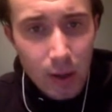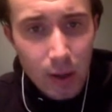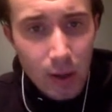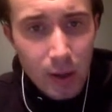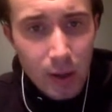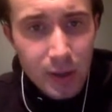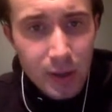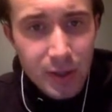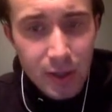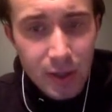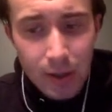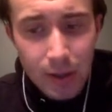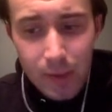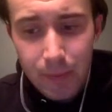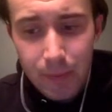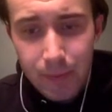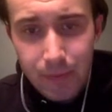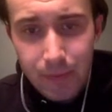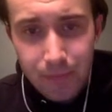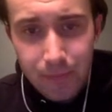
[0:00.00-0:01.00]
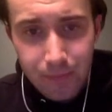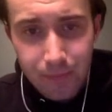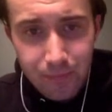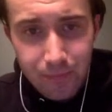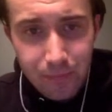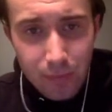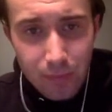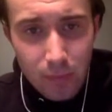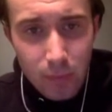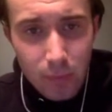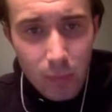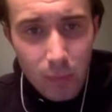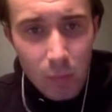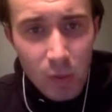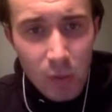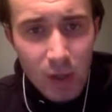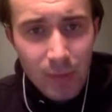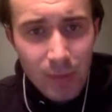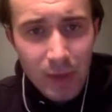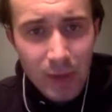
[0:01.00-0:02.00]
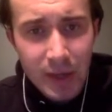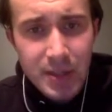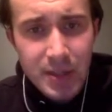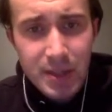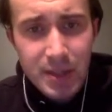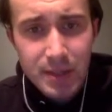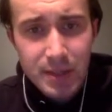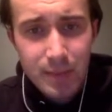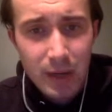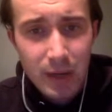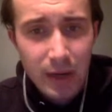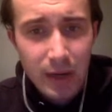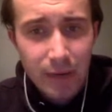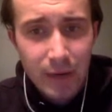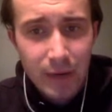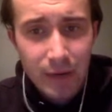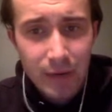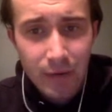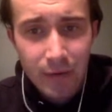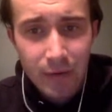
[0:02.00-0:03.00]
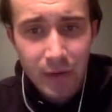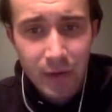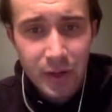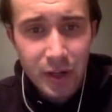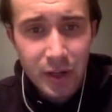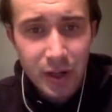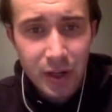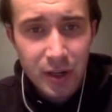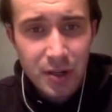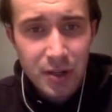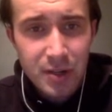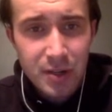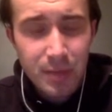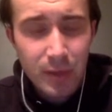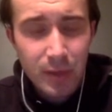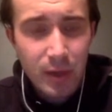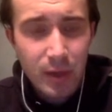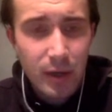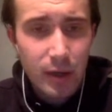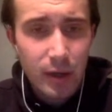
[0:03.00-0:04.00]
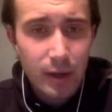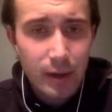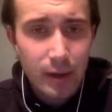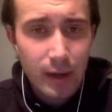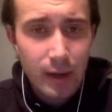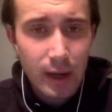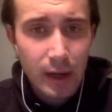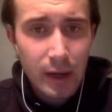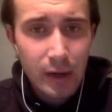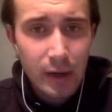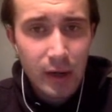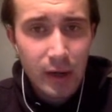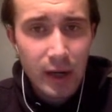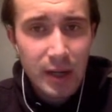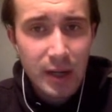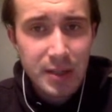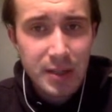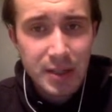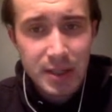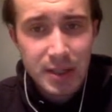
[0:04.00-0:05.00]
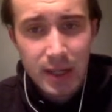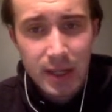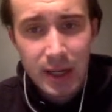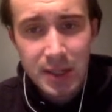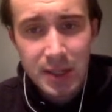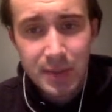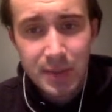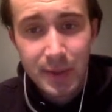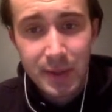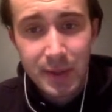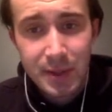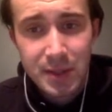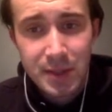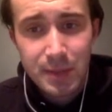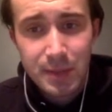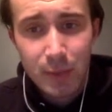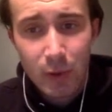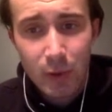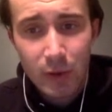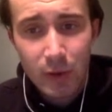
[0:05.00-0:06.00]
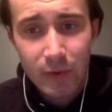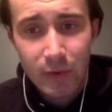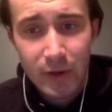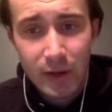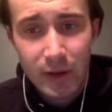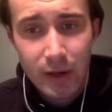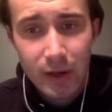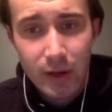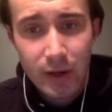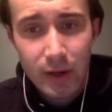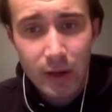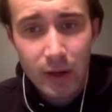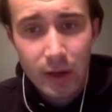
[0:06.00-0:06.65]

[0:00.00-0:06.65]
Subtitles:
So up next is my favourite fishing spot. I got asked this last week. This is more of a